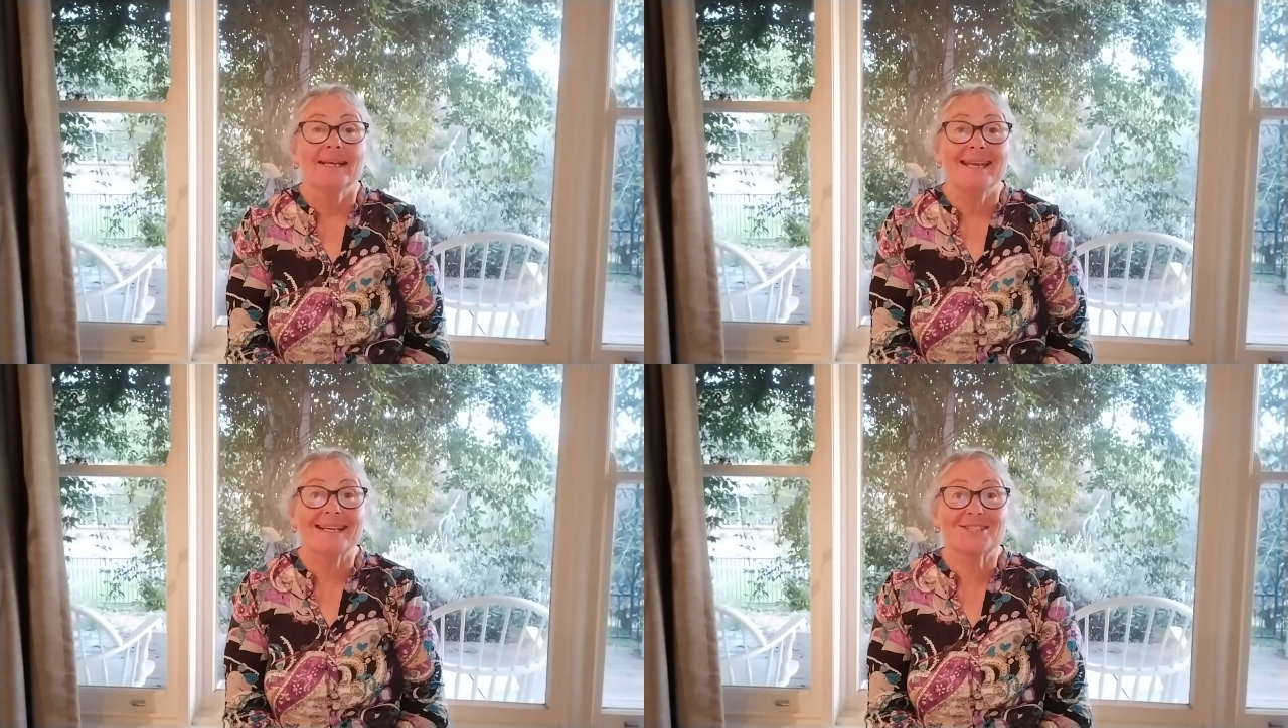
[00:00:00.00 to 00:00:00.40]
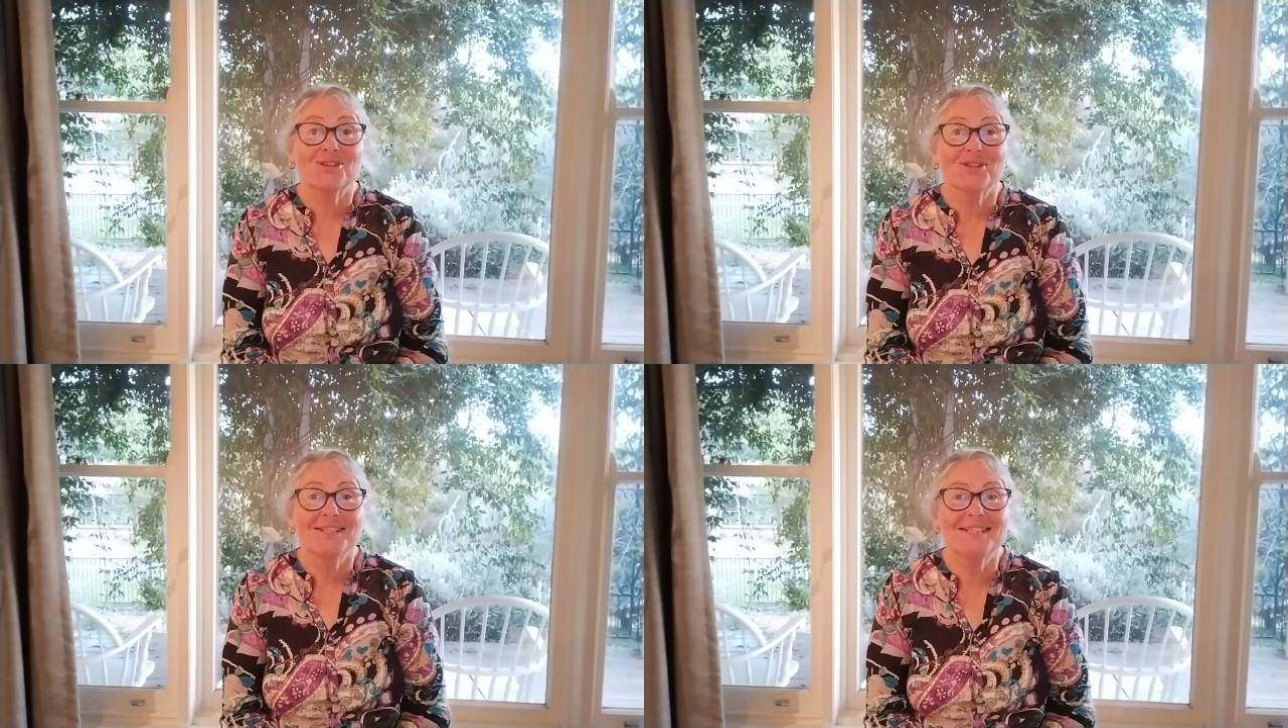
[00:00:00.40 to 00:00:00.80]
Next
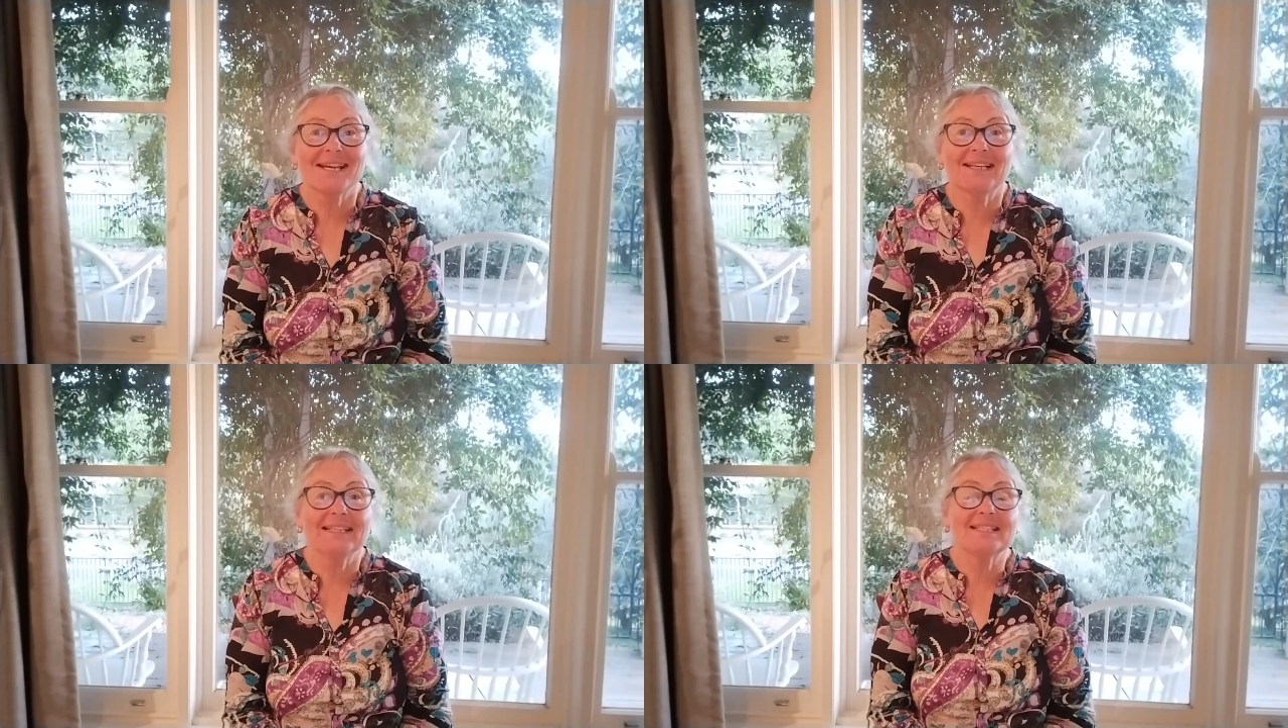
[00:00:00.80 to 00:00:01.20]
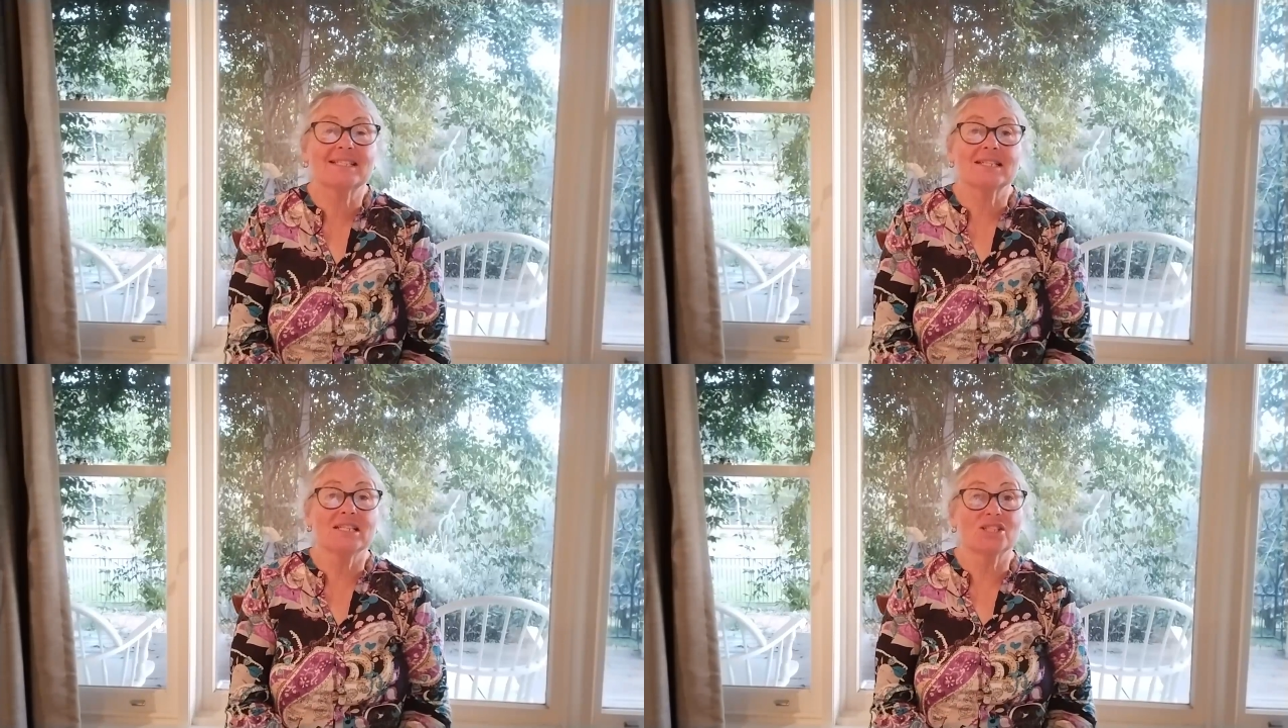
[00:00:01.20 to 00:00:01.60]
on the
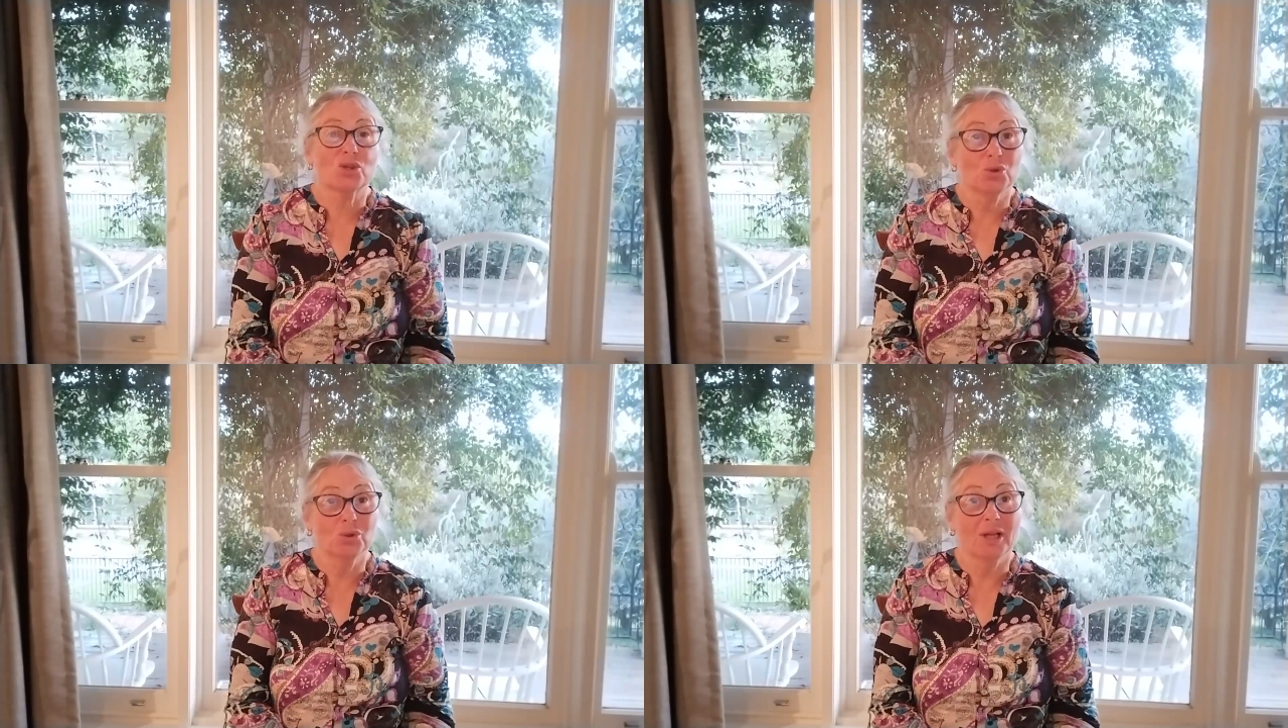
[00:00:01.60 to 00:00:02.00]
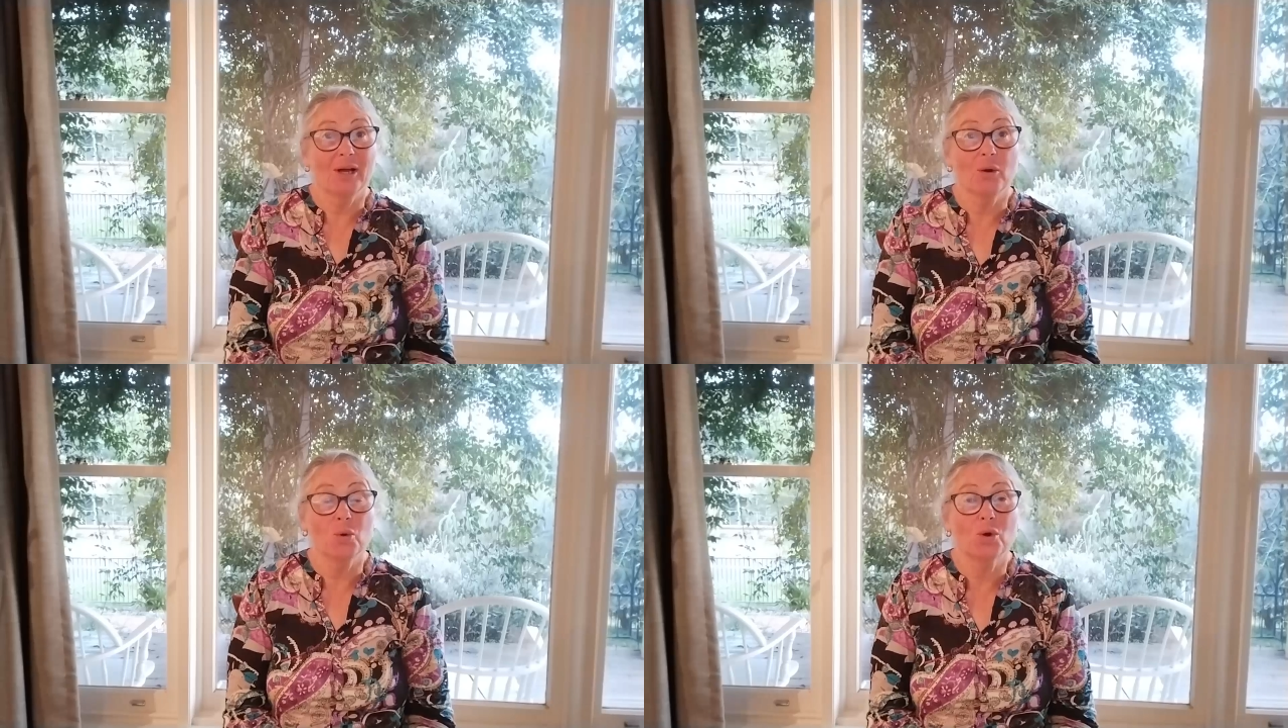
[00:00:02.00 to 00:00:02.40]
checklist is
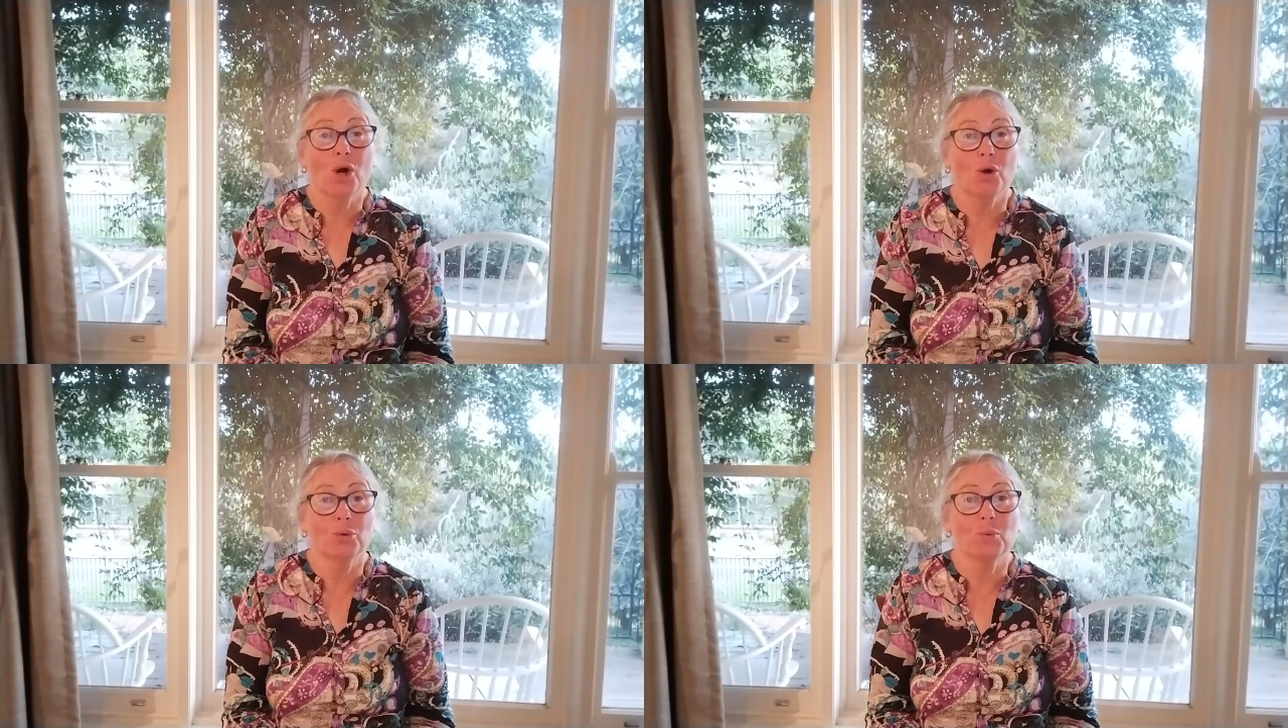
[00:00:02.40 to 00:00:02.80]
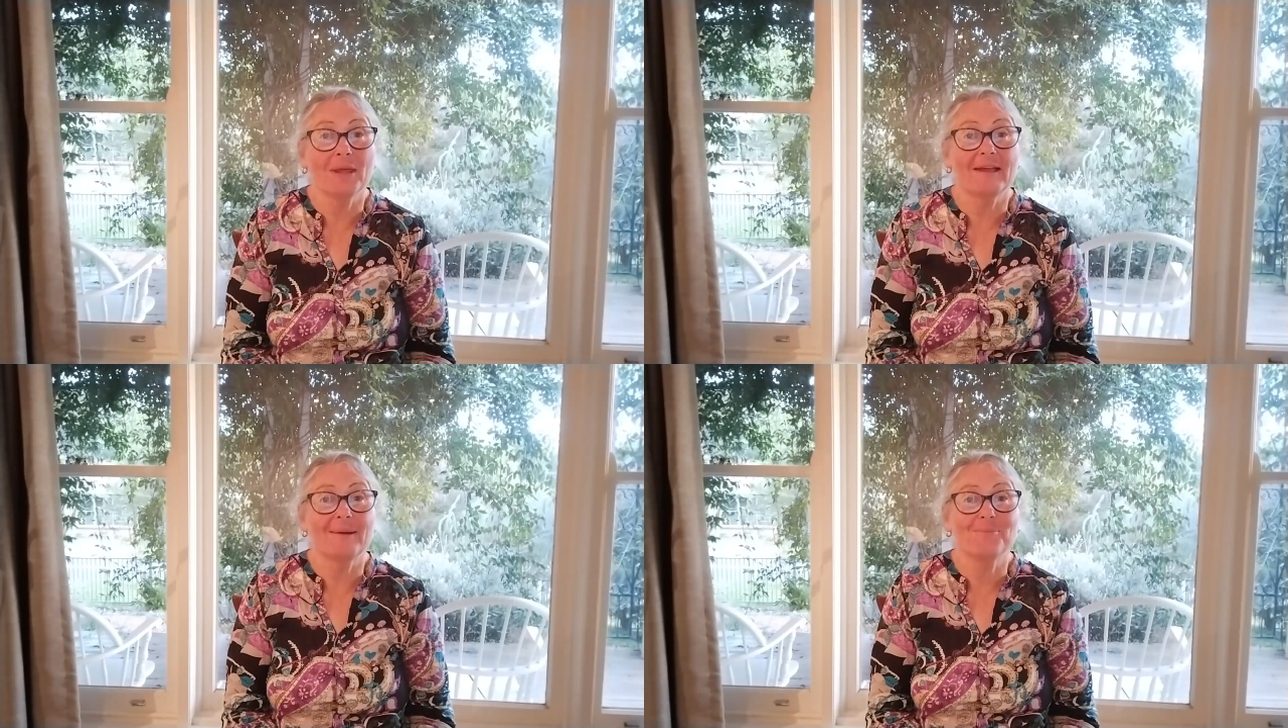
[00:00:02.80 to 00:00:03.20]
cooler or cold
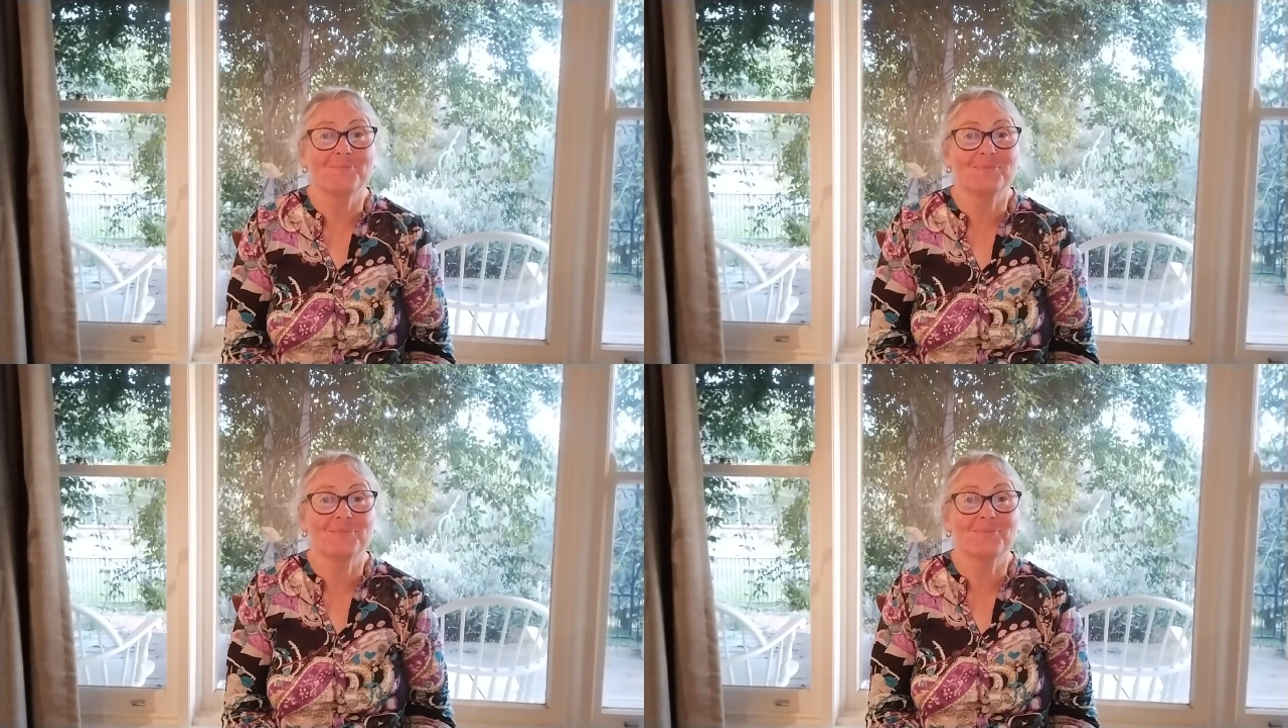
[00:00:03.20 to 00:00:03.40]
weather.